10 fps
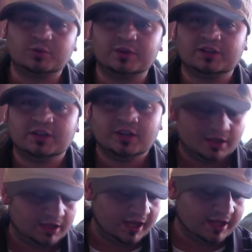with,
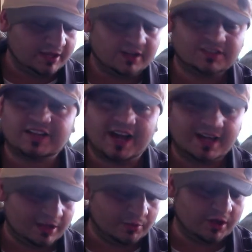and
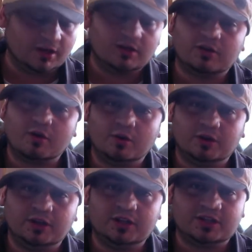Scotty with a goal
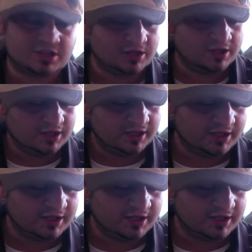each in